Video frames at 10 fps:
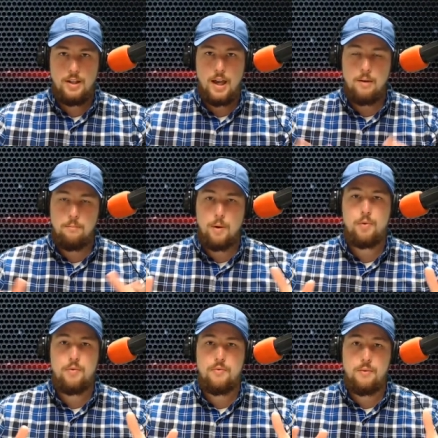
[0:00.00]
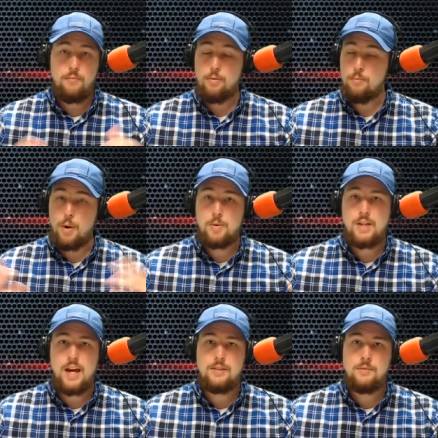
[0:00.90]
And both of them from both
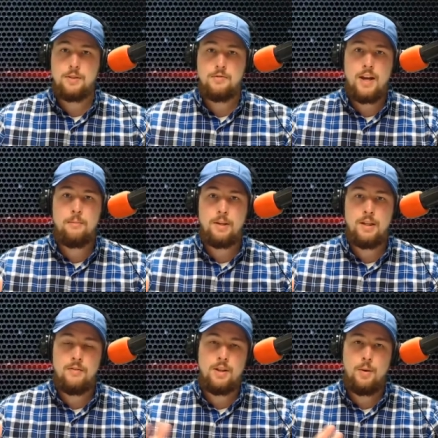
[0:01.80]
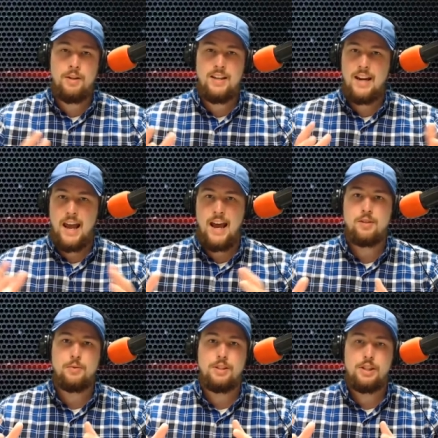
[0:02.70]
sides of his family, even though he didn't
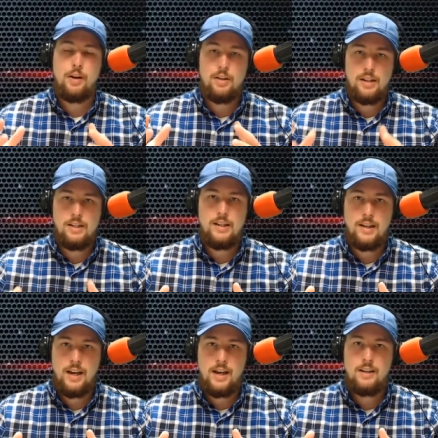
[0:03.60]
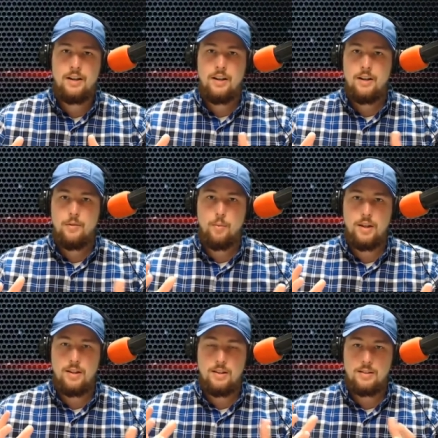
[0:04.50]
actually share any DNA
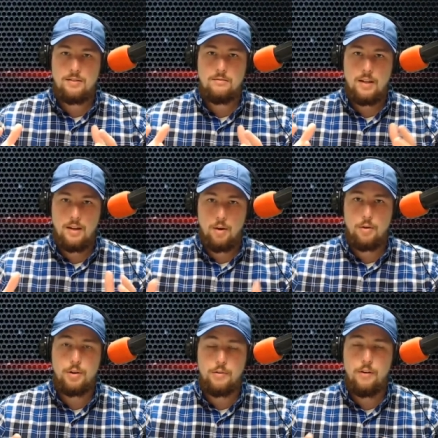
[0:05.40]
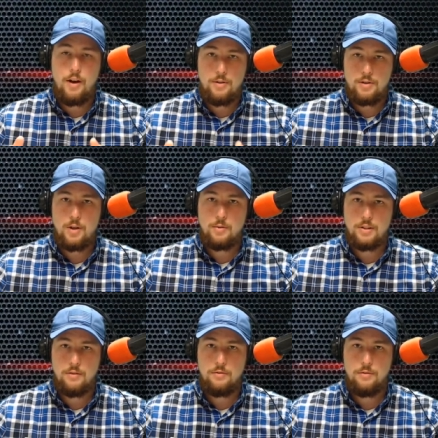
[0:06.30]
with his earthly father
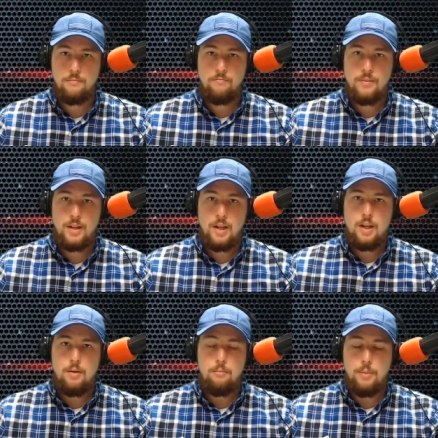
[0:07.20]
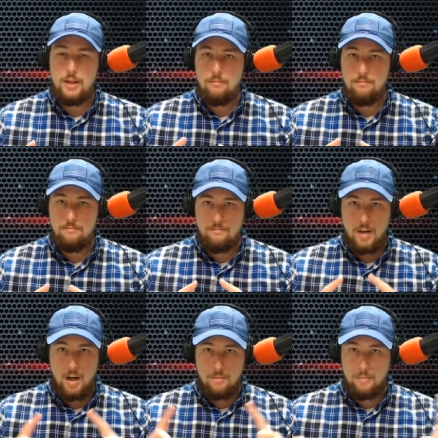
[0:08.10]
Joseph, but
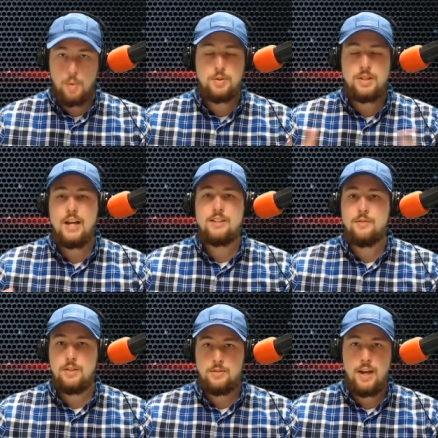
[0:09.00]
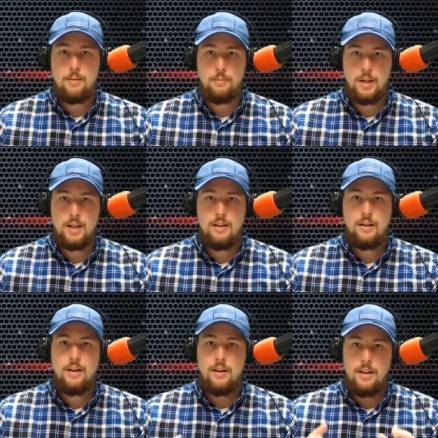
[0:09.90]
on both sides of his family,
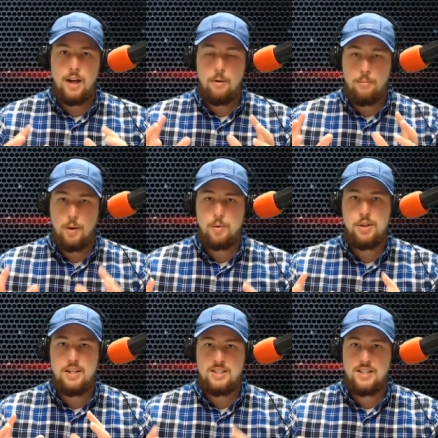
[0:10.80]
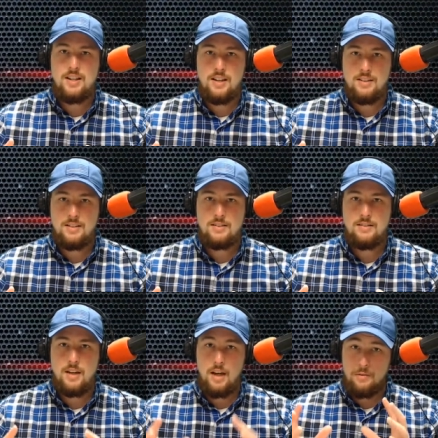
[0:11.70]
they are both the descendants
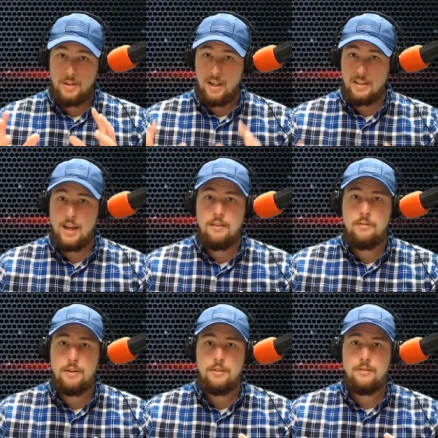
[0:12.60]
of King David